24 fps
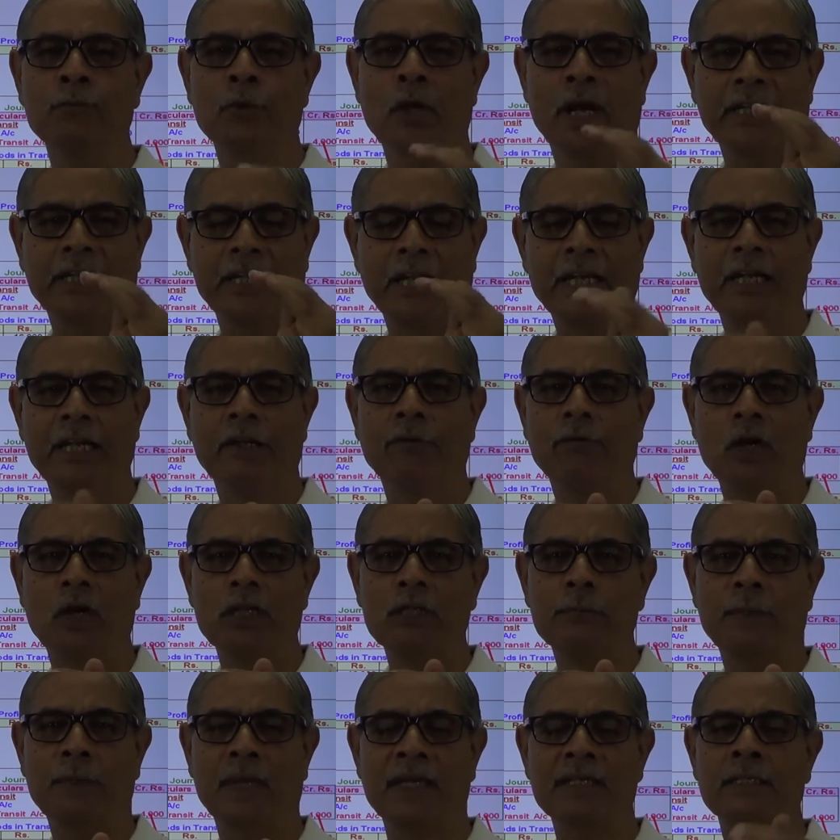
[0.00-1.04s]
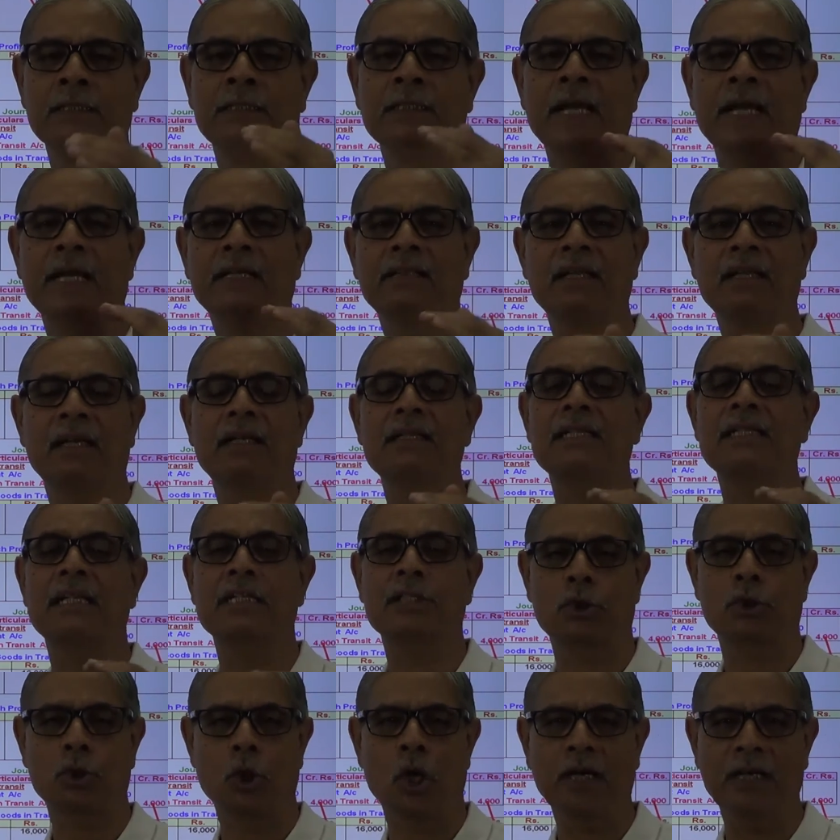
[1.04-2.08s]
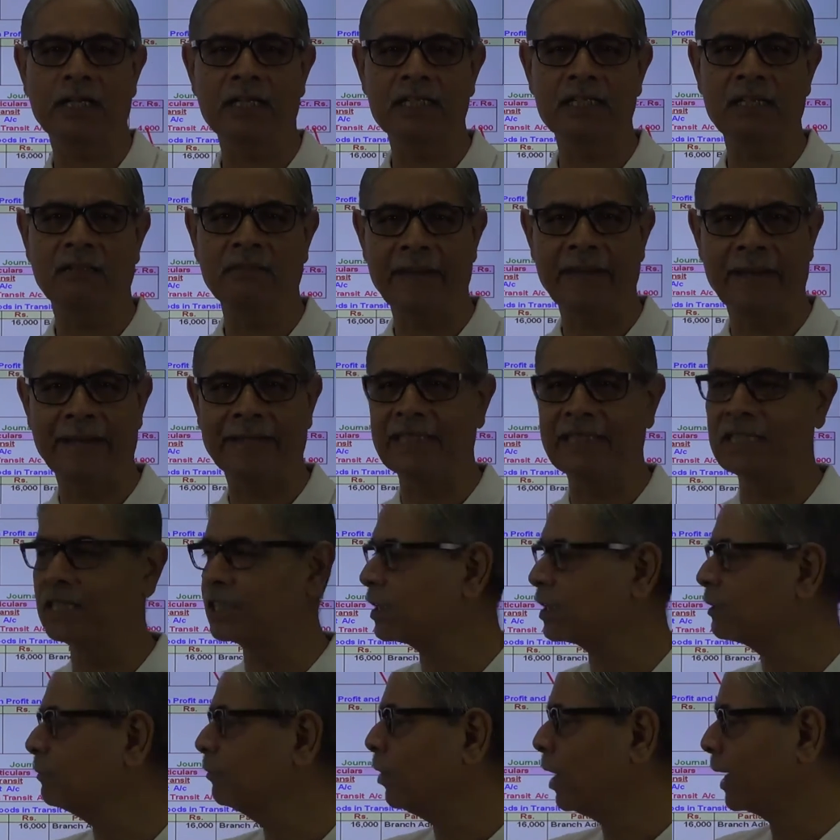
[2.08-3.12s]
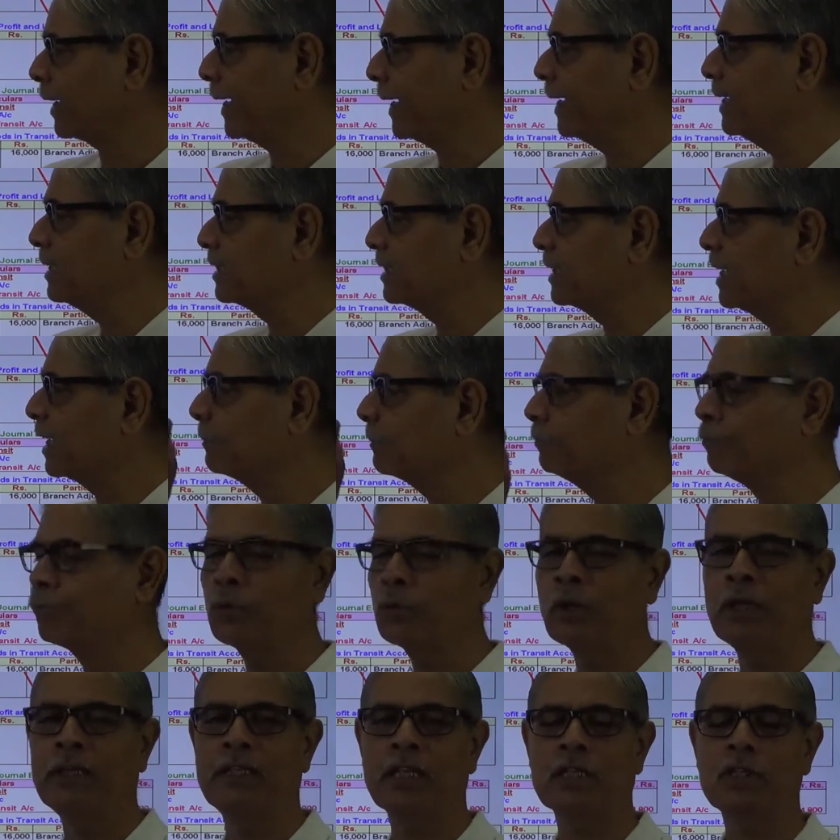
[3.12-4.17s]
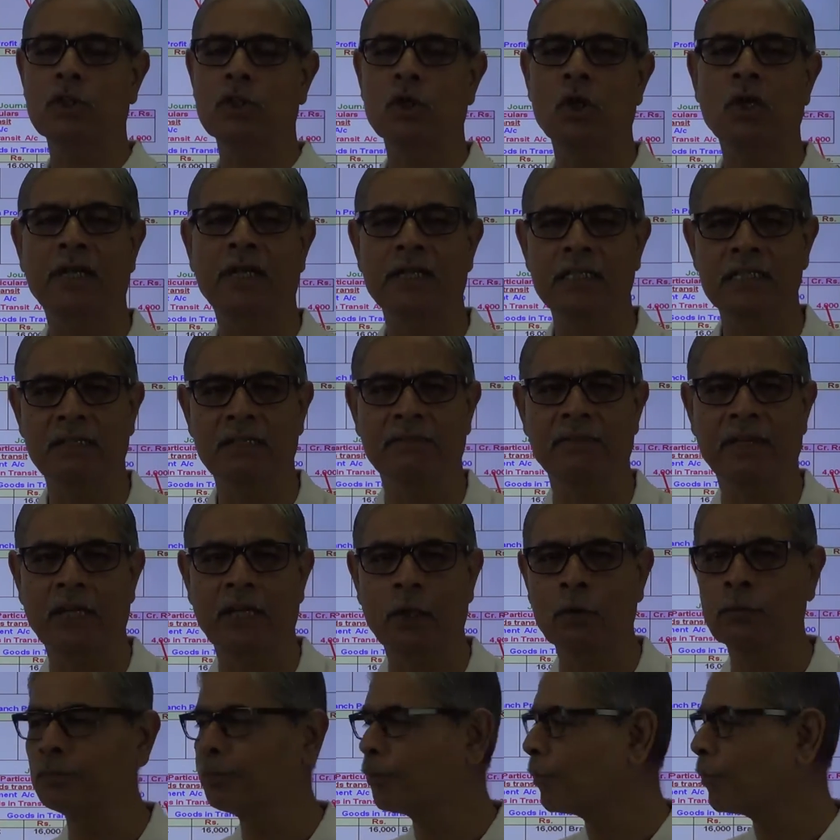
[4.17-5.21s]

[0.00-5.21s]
at an invoice price and there is a stock reserve exists against that in the stock reserve account.